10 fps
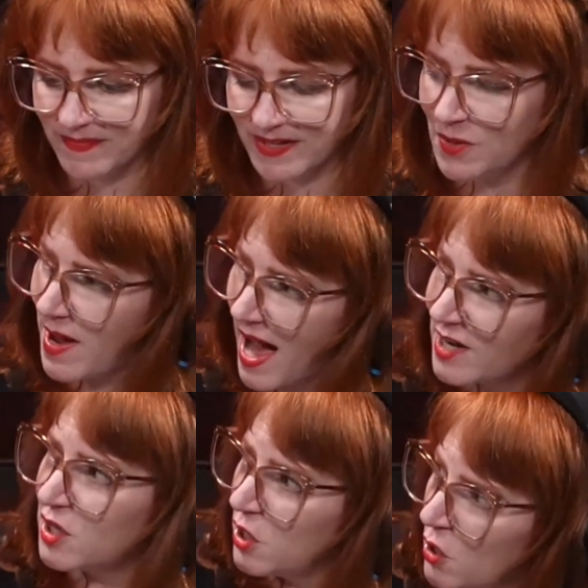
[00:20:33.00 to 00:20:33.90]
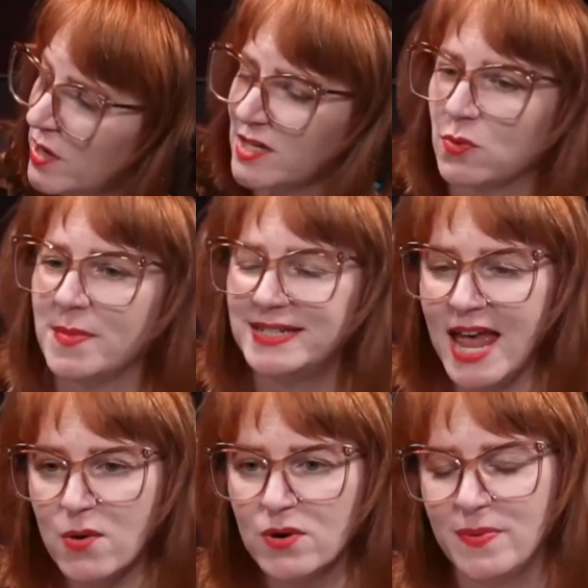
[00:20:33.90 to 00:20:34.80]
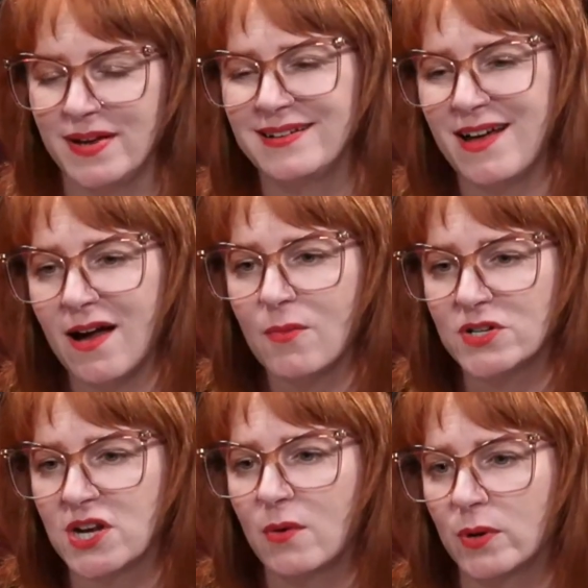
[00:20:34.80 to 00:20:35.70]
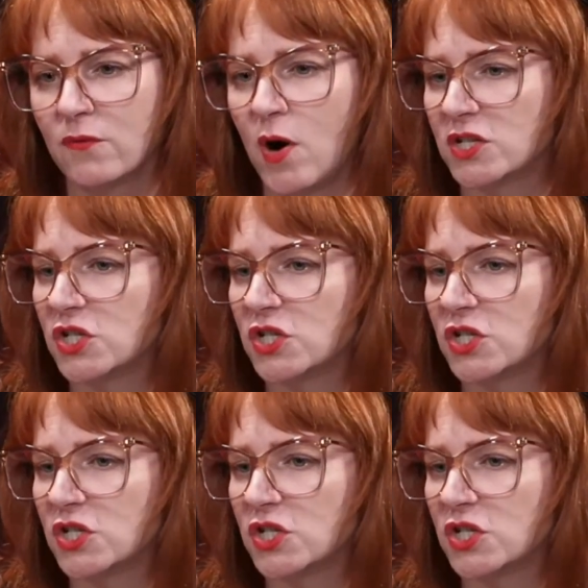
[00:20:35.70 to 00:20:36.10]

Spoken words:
so I'm kind of curious what my take would have been. Now I wish I would have watched